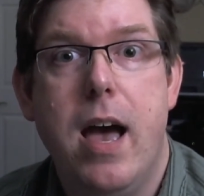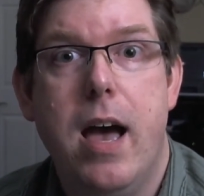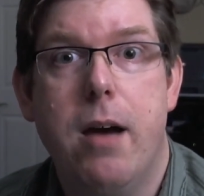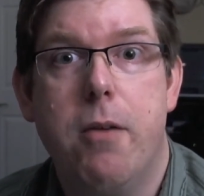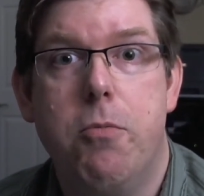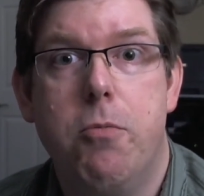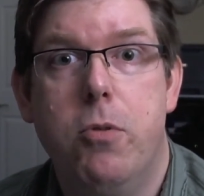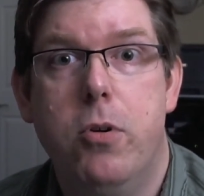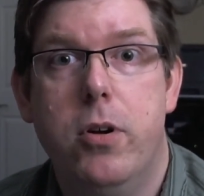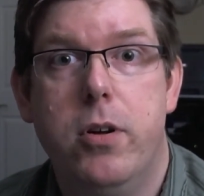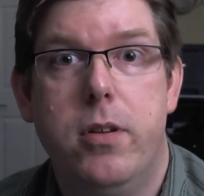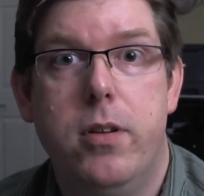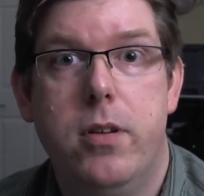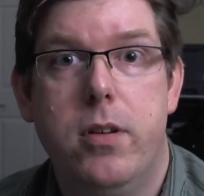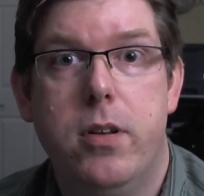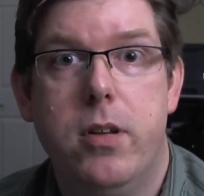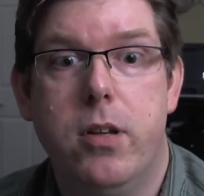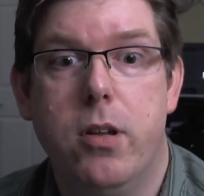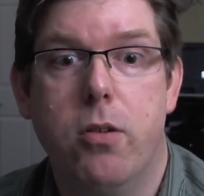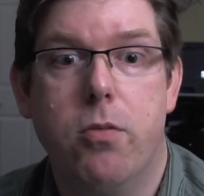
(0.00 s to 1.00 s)
I would,
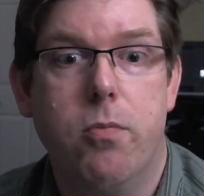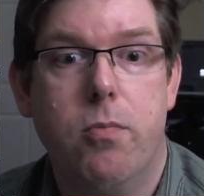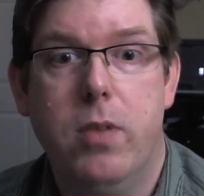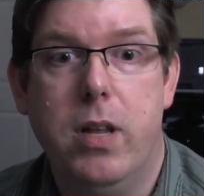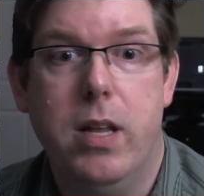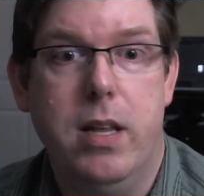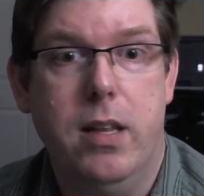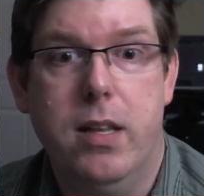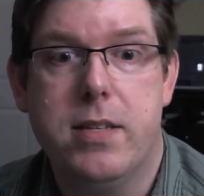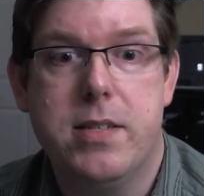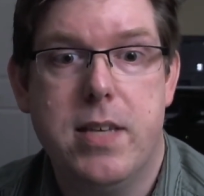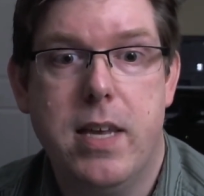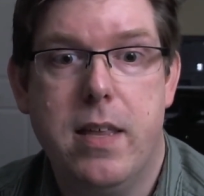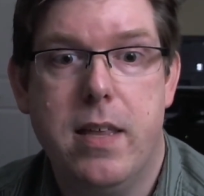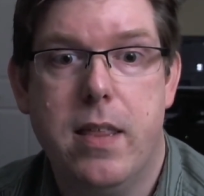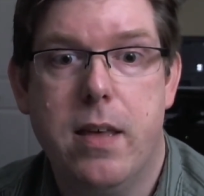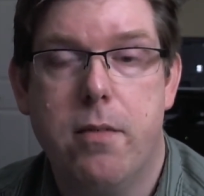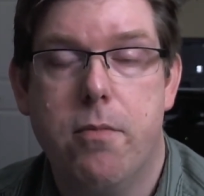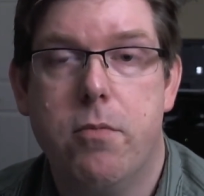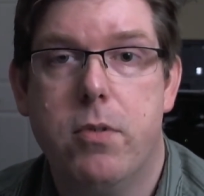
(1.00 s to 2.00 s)
you know, let, us
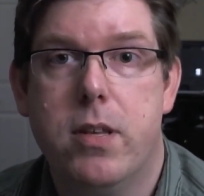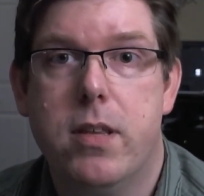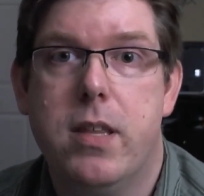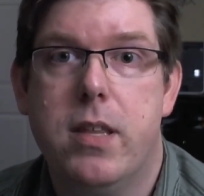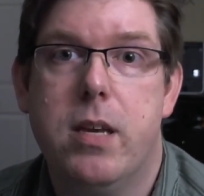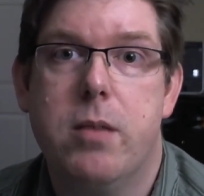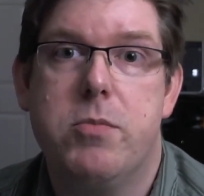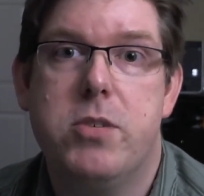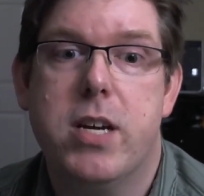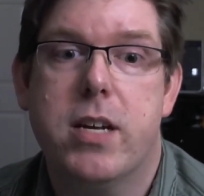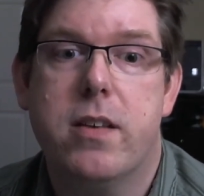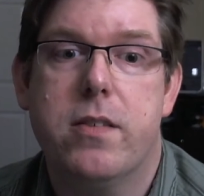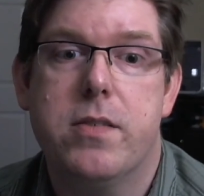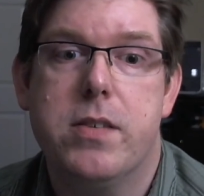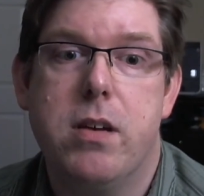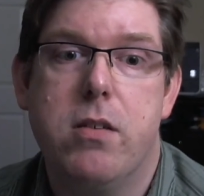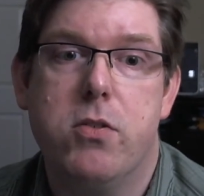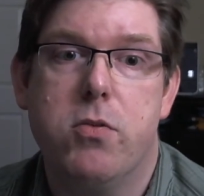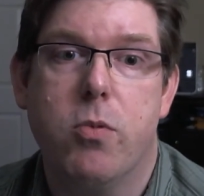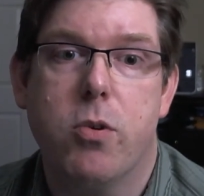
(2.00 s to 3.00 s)
say that one of the
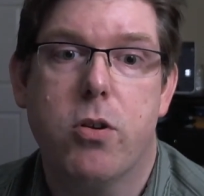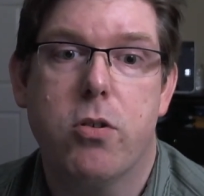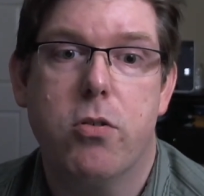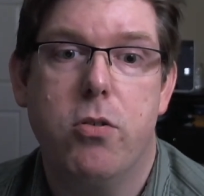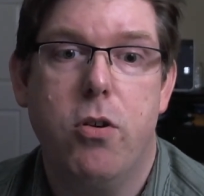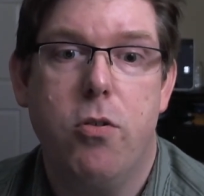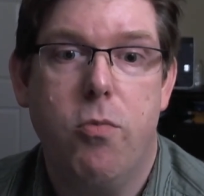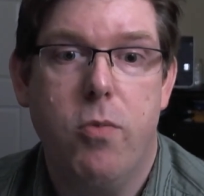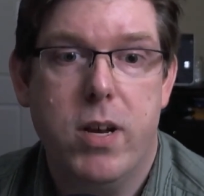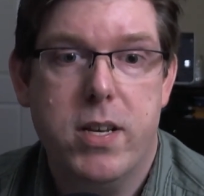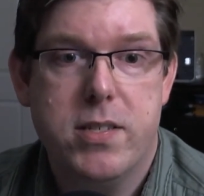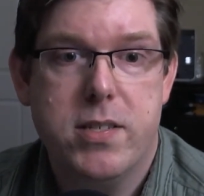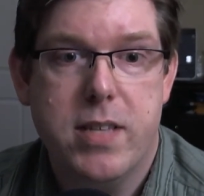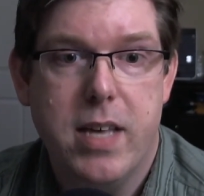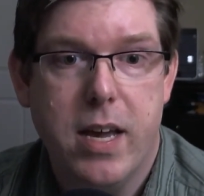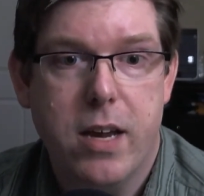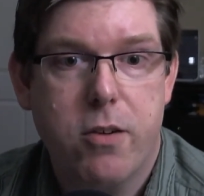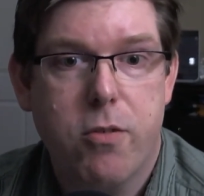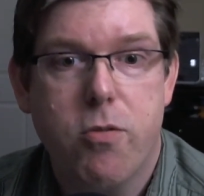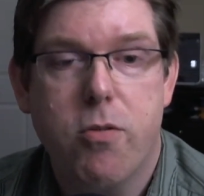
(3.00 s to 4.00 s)
objectives I was working on was
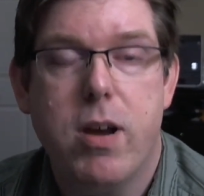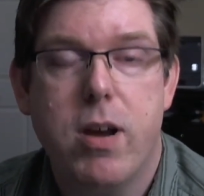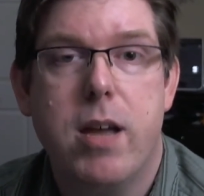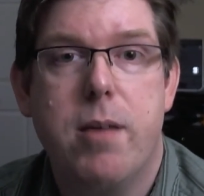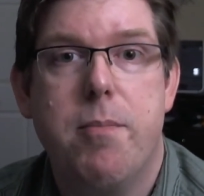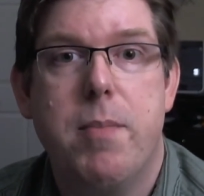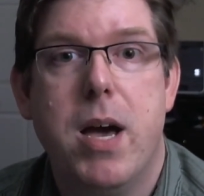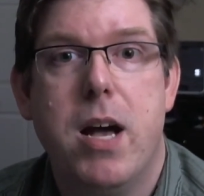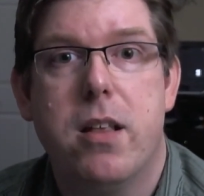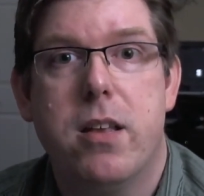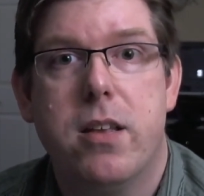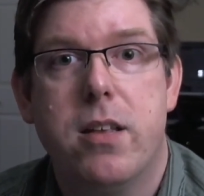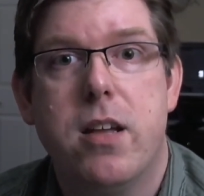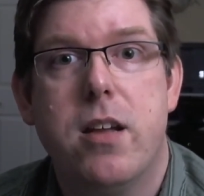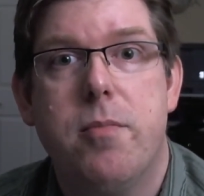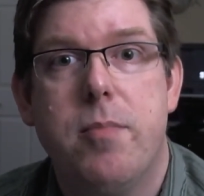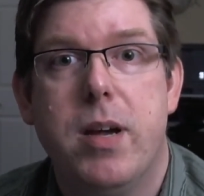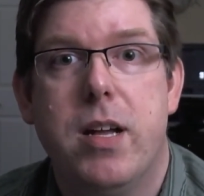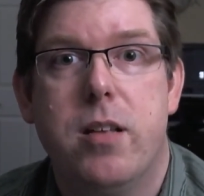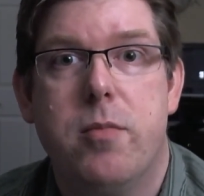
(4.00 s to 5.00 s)
that create, mount, and
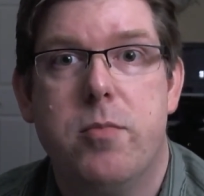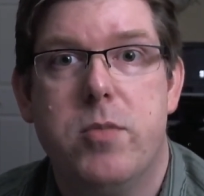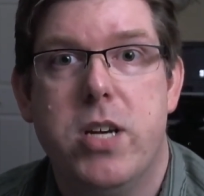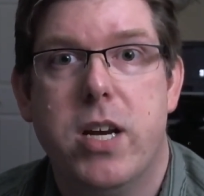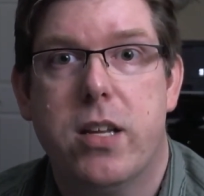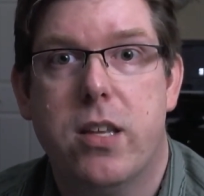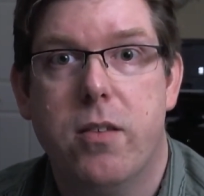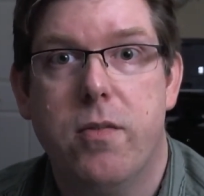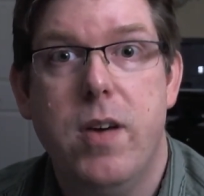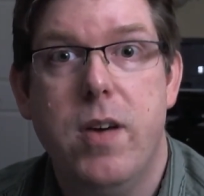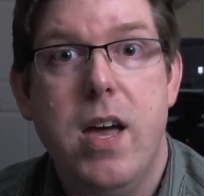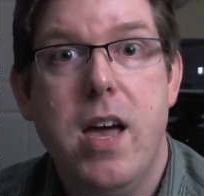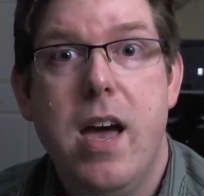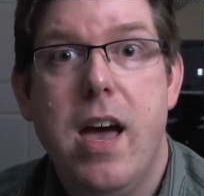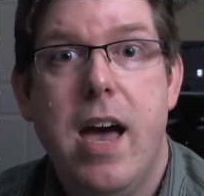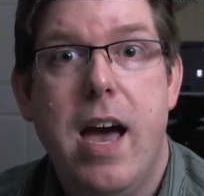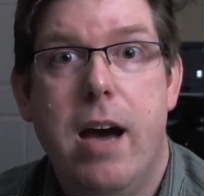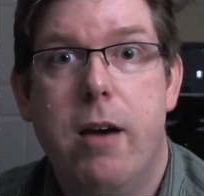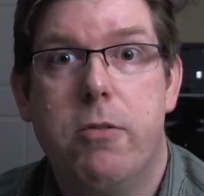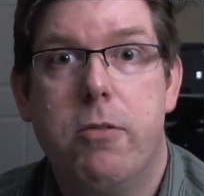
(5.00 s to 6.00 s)
unmount objective.
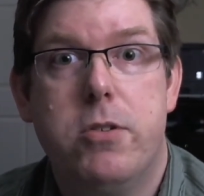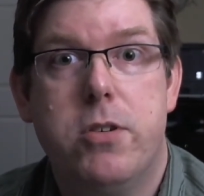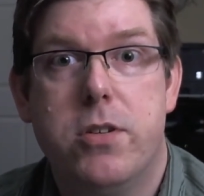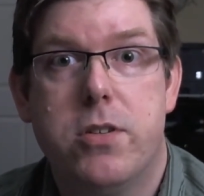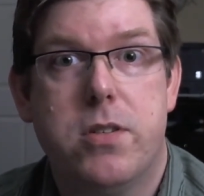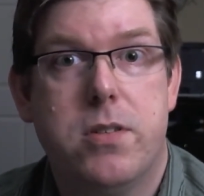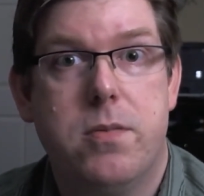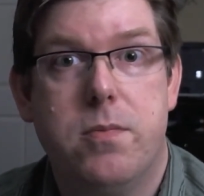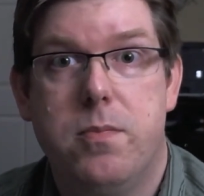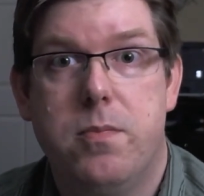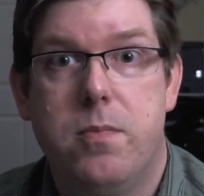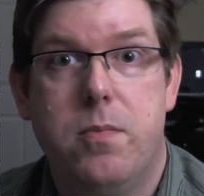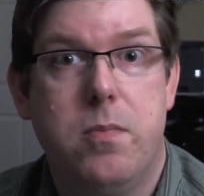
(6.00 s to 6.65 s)
I would just